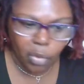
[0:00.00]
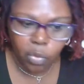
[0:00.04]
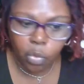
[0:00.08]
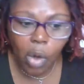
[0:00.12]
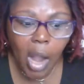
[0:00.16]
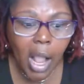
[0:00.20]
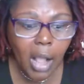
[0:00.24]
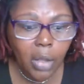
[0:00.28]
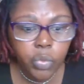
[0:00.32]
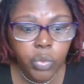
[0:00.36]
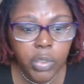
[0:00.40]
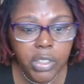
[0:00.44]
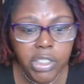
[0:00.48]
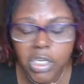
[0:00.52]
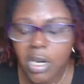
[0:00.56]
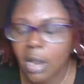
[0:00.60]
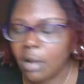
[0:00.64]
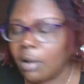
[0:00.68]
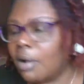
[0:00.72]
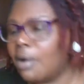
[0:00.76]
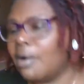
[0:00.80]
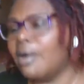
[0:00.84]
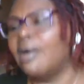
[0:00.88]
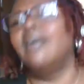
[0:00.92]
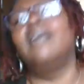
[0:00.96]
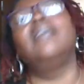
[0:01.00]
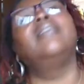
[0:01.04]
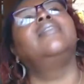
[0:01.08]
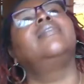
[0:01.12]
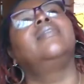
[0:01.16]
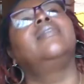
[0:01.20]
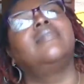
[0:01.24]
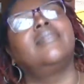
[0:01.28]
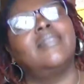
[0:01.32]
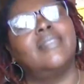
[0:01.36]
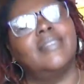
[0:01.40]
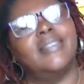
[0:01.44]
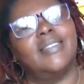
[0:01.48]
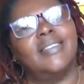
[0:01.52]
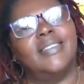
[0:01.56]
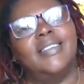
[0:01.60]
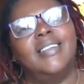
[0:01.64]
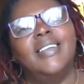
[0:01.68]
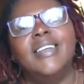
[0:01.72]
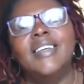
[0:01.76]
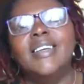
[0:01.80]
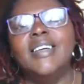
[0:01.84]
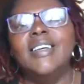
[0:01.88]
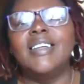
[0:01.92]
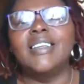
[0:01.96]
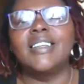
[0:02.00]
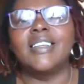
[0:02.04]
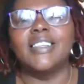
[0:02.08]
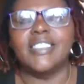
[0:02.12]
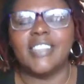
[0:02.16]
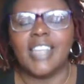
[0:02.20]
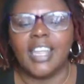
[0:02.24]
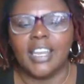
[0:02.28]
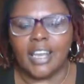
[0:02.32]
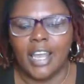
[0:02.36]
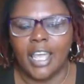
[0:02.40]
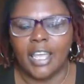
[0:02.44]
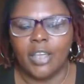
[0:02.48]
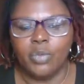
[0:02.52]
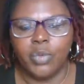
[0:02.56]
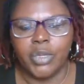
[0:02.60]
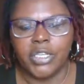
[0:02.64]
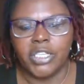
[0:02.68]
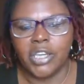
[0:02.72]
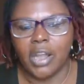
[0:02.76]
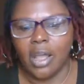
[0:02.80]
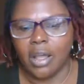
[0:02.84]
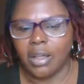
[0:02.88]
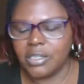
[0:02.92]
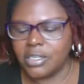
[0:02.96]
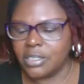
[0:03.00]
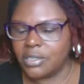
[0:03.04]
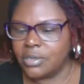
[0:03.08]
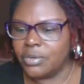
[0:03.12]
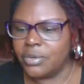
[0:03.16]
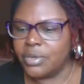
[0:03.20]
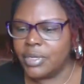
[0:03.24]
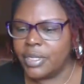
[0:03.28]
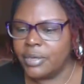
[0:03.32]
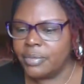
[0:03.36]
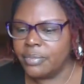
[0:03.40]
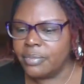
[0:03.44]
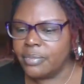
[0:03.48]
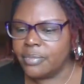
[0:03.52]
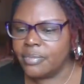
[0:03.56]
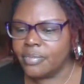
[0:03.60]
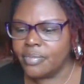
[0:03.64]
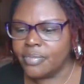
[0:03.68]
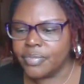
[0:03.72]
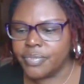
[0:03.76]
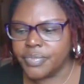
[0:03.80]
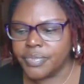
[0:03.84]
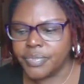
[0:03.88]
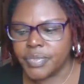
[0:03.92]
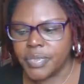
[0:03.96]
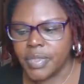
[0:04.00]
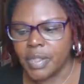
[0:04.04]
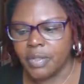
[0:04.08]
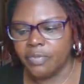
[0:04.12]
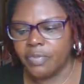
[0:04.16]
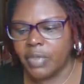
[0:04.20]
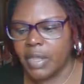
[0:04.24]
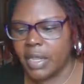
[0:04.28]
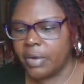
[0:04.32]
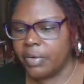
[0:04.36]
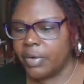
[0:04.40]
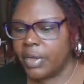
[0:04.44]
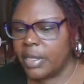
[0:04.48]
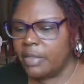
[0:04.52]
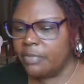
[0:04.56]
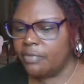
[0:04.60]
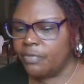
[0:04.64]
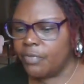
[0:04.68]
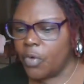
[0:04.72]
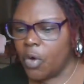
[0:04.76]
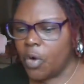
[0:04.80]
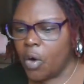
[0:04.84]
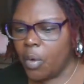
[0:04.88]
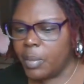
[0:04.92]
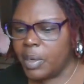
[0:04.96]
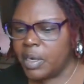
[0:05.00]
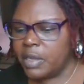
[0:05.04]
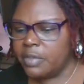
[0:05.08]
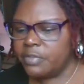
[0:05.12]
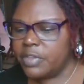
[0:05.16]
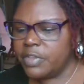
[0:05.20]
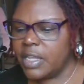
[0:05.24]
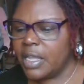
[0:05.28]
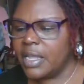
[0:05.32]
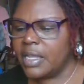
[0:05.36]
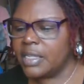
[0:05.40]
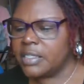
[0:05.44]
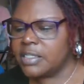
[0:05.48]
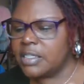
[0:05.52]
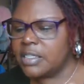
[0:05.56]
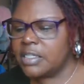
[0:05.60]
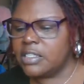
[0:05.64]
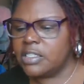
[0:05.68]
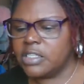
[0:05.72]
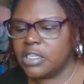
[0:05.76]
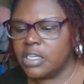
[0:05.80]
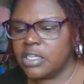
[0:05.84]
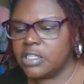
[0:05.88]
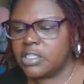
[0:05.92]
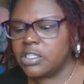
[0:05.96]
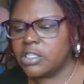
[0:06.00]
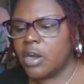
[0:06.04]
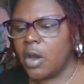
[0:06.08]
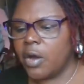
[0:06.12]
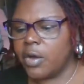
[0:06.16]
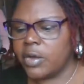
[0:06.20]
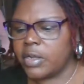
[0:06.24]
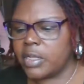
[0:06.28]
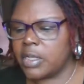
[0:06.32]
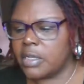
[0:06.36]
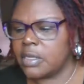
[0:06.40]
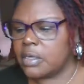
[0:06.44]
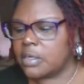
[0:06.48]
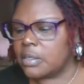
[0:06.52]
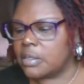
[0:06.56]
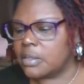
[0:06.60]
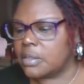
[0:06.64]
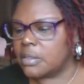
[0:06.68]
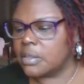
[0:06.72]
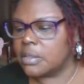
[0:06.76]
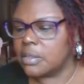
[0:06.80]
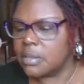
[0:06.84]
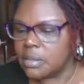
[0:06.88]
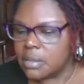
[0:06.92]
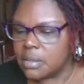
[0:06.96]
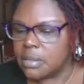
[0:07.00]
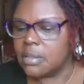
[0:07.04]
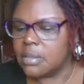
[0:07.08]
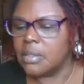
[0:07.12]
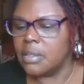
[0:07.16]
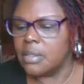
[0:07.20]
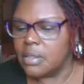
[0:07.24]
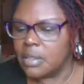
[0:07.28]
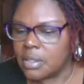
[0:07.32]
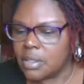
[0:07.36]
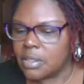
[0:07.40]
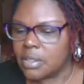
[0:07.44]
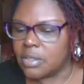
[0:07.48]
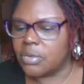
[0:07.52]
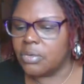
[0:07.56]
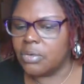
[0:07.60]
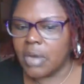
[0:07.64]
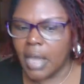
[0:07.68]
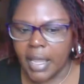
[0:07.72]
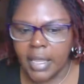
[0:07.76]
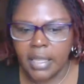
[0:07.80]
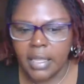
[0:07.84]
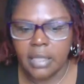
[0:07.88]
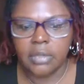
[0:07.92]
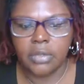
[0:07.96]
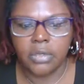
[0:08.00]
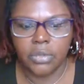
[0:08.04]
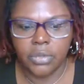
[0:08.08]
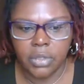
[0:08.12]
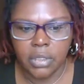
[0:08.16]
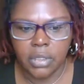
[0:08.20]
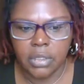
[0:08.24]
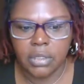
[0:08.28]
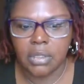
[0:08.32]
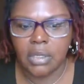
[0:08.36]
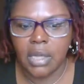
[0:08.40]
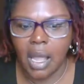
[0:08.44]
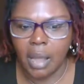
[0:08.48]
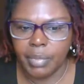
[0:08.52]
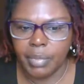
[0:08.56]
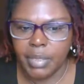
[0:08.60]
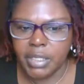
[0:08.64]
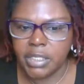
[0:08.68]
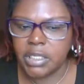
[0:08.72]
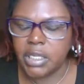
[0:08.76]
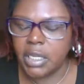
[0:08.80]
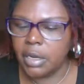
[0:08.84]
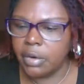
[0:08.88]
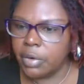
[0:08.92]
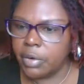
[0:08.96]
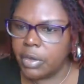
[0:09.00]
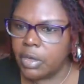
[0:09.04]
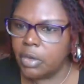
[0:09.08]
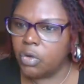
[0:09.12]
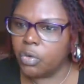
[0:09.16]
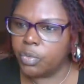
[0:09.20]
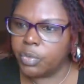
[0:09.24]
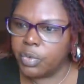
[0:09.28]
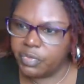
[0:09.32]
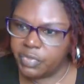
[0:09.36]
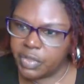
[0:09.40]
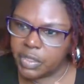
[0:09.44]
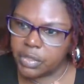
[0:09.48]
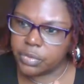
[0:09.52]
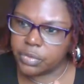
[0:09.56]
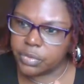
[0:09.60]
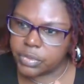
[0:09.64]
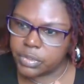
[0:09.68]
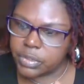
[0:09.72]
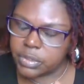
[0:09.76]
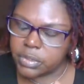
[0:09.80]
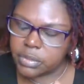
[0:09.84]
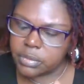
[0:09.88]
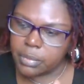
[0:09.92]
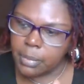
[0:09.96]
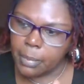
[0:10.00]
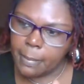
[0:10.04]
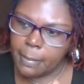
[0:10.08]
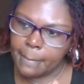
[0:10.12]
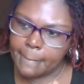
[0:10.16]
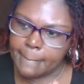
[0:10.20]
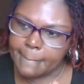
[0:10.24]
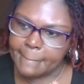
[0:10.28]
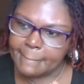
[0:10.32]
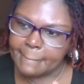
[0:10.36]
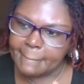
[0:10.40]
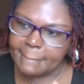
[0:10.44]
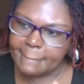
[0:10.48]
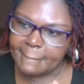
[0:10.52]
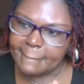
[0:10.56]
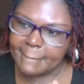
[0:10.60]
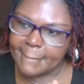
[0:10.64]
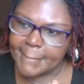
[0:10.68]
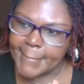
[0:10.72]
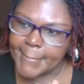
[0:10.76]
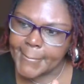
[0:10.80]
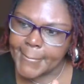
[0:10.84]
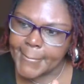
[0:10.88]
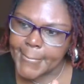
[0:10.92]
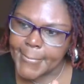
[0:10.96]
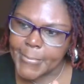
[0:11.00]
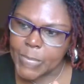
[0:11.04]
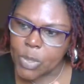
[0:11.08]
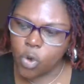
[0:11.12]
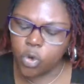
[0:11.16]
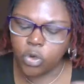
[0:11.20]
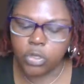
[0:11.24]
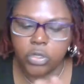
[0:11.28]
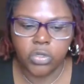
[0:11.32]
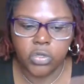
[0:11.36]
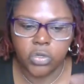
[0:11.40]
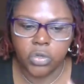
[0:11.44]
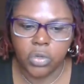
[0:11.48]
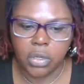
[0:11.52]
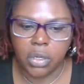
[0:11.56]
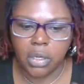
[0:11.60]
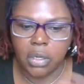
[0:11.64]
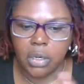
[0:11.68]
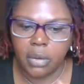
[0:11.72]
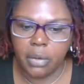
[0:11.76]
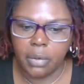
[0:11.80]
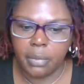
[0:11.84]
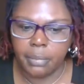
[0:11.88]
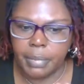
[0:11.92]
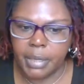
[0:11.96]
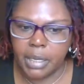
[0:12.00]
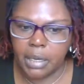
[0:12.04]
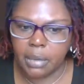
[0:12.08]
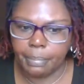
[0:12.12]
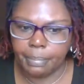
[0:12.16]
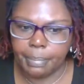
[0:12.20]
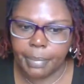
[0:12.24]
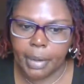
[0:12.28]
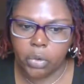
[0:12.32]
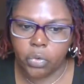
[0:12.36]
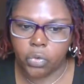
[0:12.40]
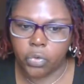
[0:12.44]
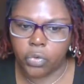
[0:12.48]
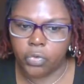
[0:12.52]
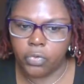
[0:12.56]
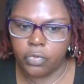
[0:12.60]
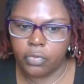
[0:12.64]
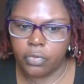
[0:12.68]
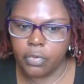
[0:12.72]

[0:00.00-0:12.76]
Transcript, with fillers: I rock with y'all, because I like what y'all doing. Very informative. Yes, he's just starting. You like doing commentary or reviews? Or you doing a little bit of both?